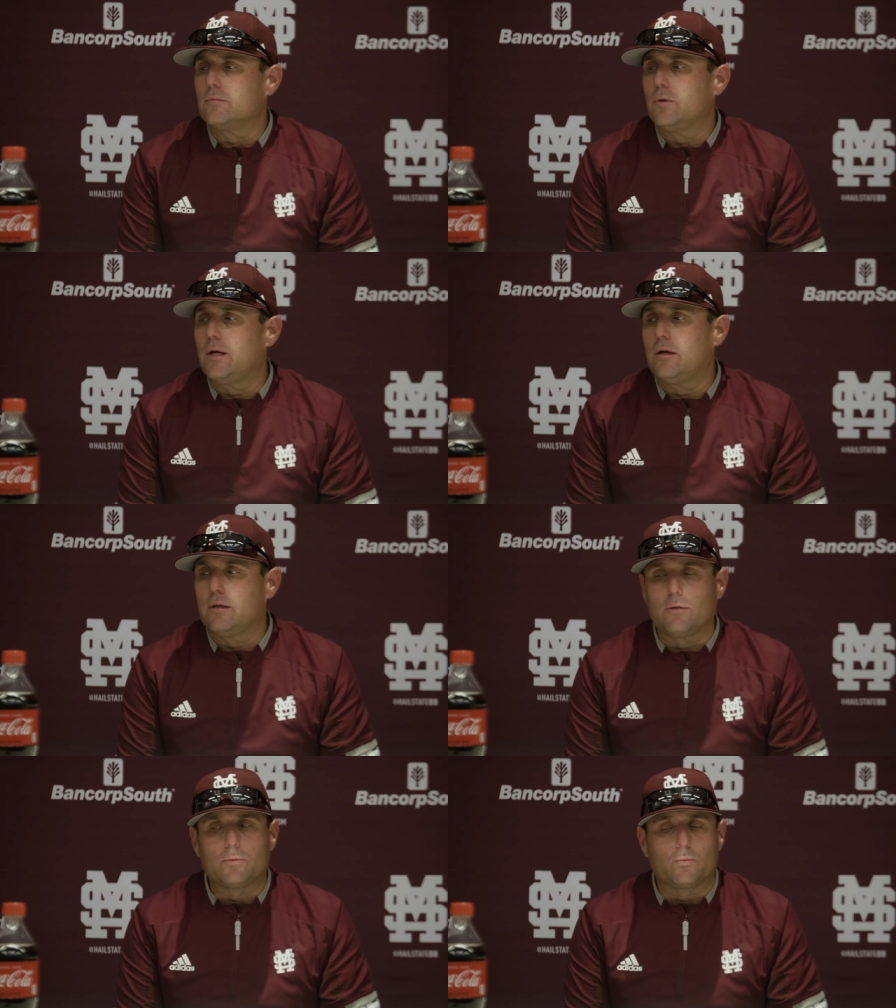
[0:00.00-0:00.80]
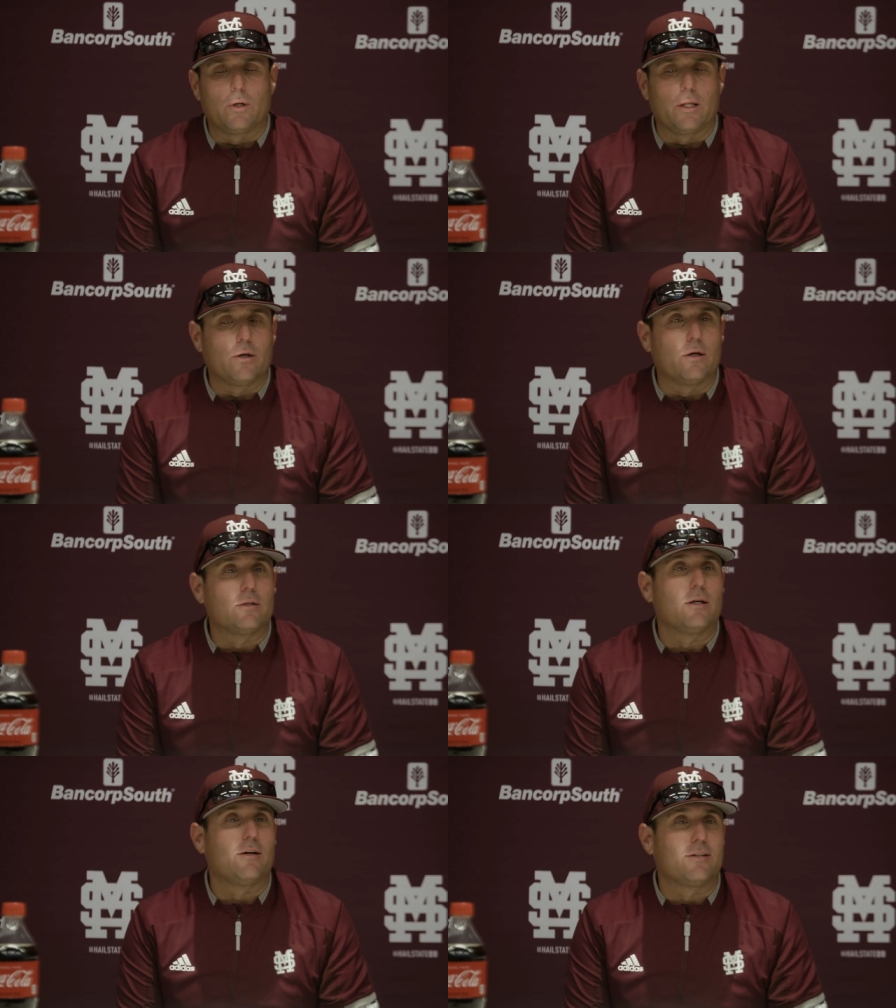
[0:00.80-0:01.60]
well, I was really good
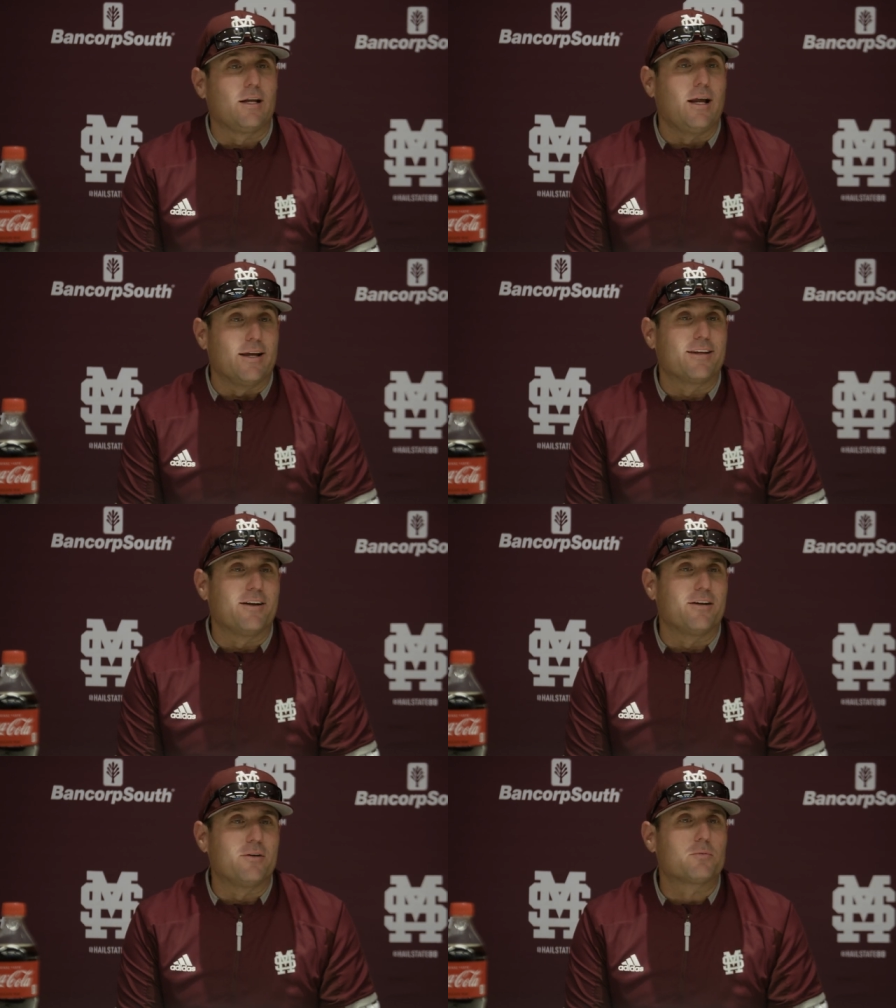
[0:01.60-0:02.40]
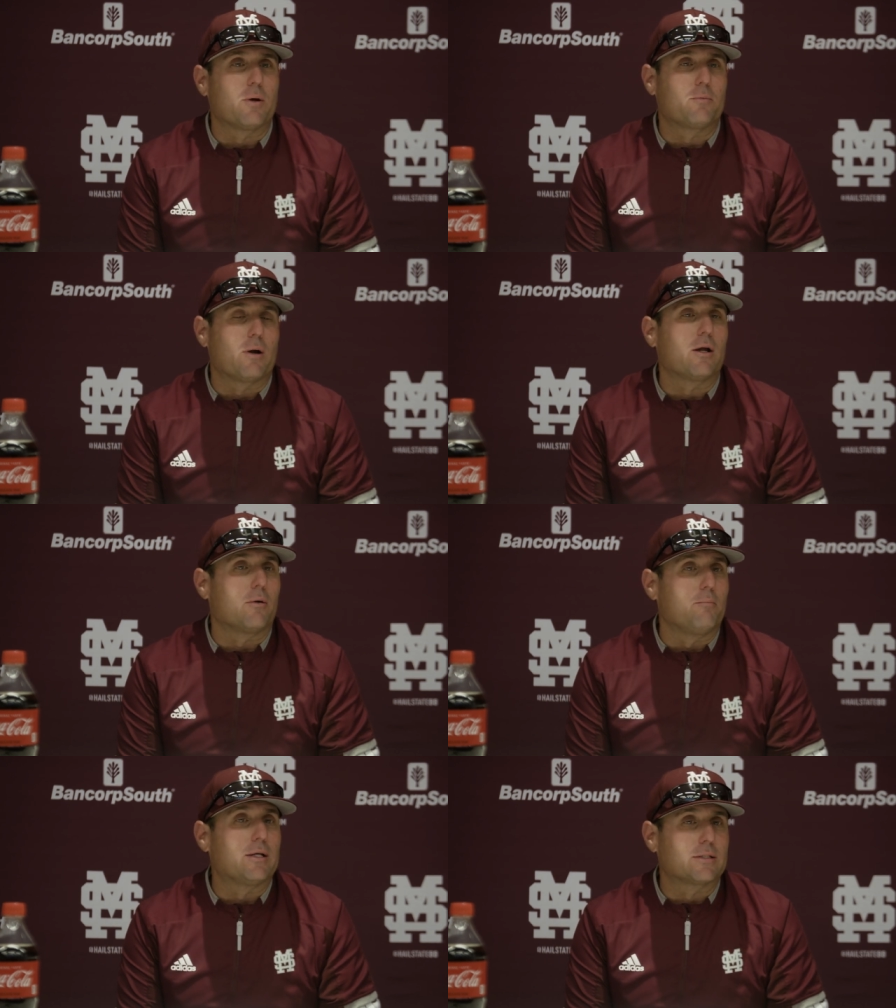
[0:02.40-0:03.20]
until today. You know, he was he's probably
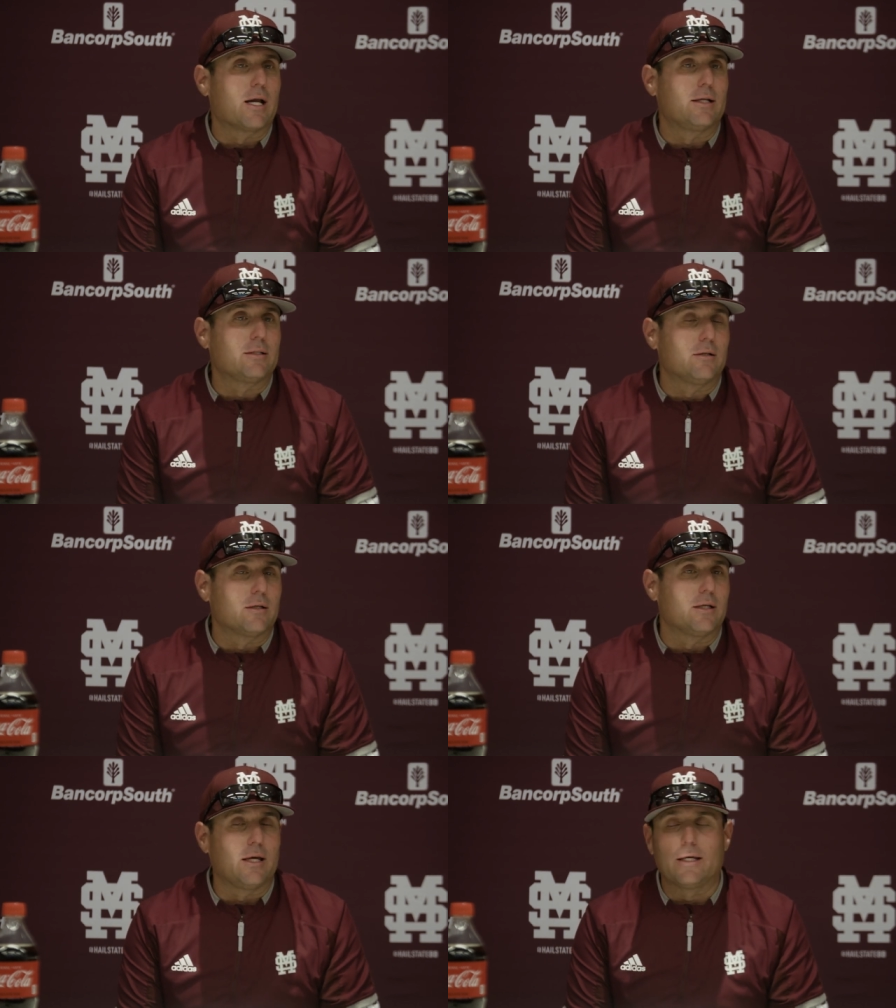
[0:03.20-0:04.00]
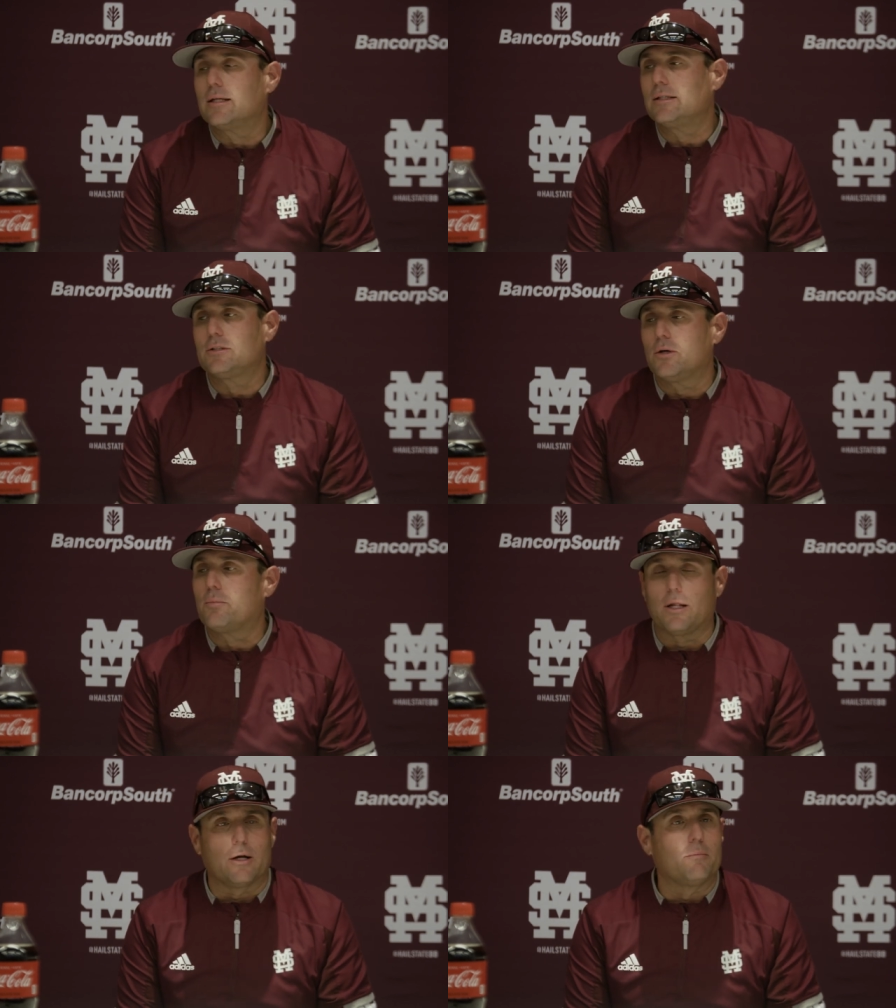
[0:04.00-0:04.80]
our best guy until today, and he's still
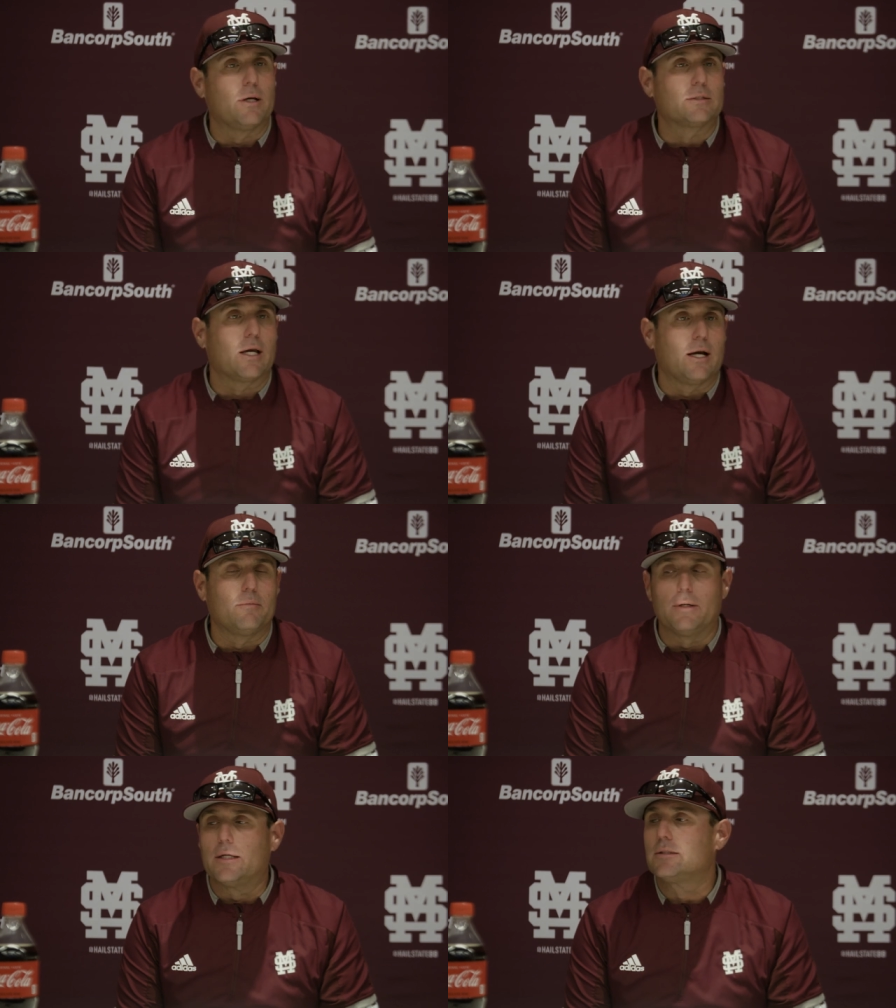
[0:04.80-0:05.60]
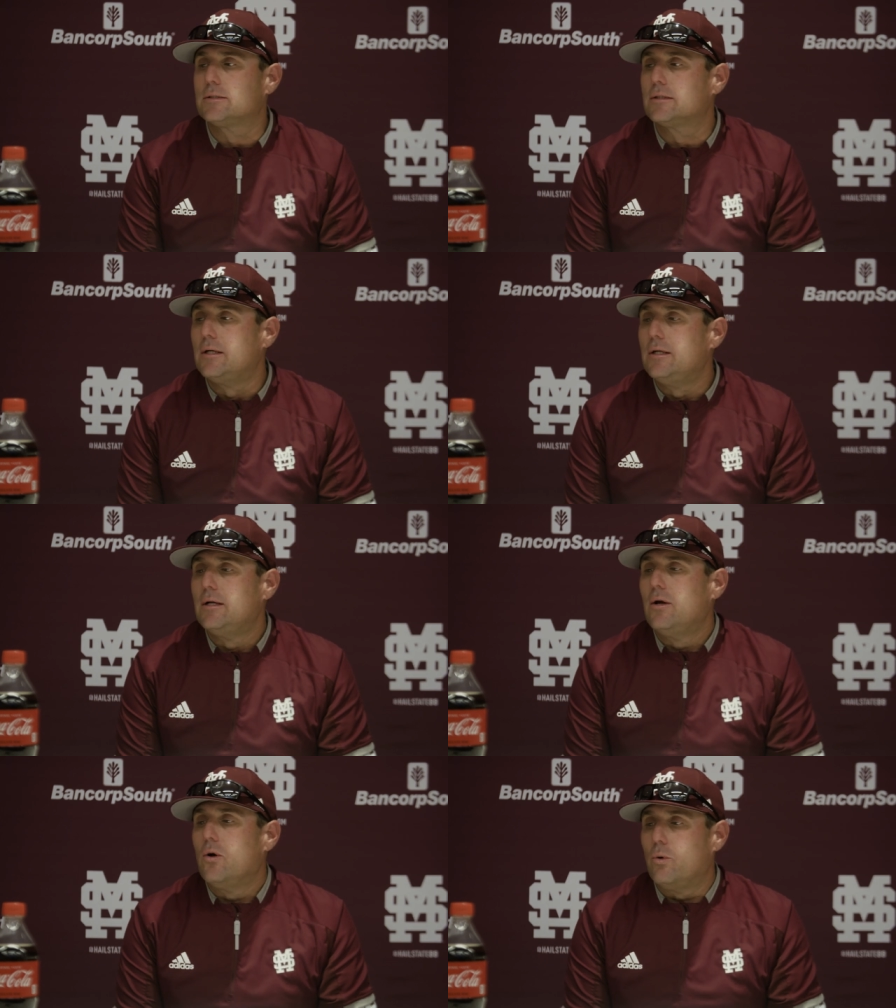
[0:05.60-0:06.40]
probably our best guy. But it's
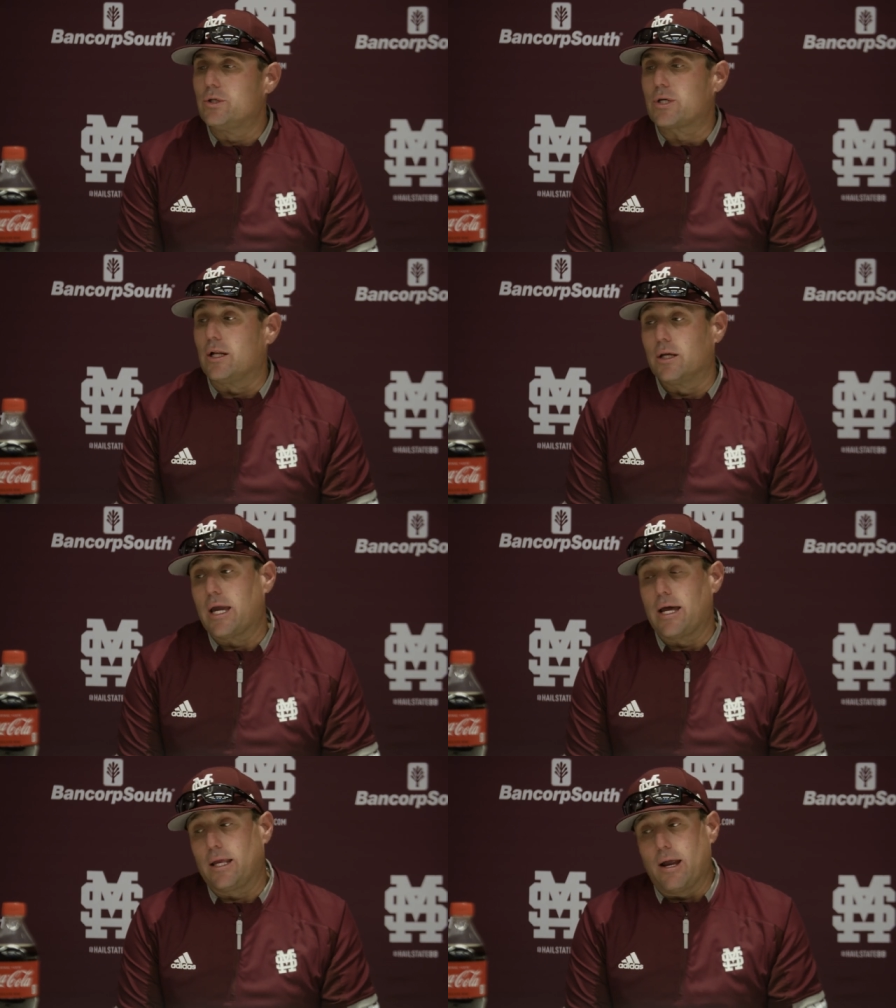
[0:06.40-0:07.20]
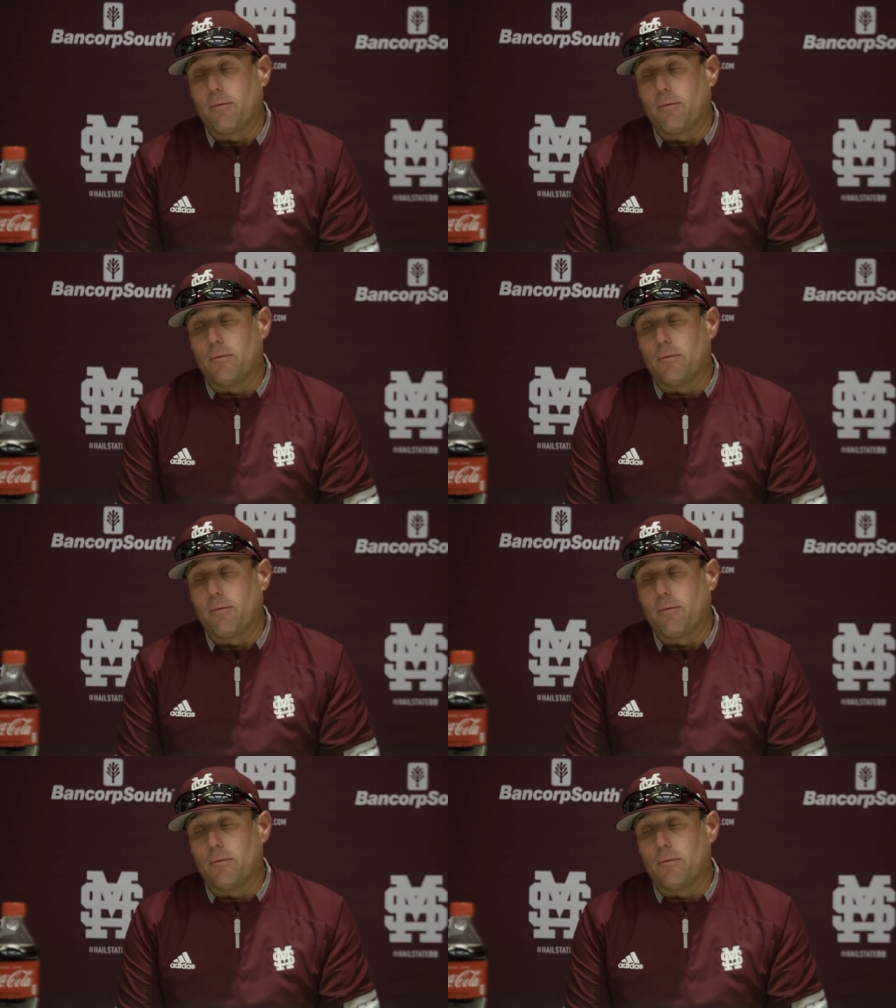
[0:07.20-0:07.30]
we just got to look at it.